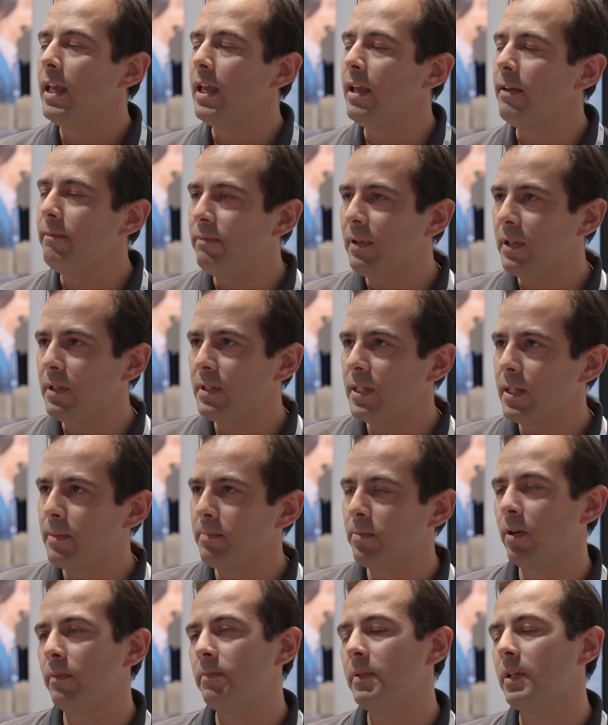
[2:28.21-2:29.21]
it fits in
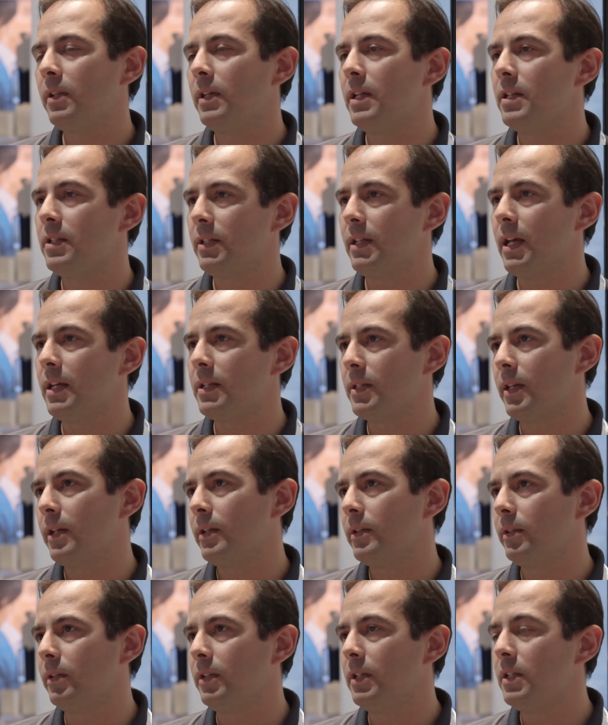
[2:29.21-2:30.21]
perfectly into that
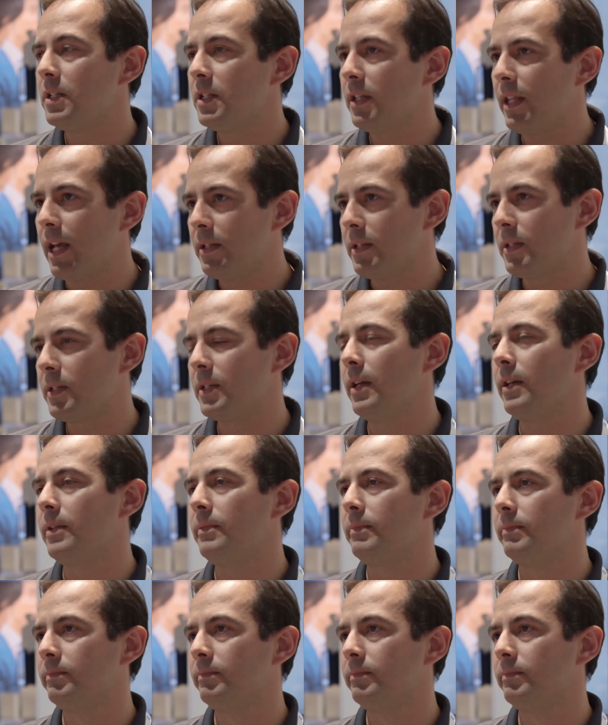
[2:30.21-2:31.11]
cycle and into that design.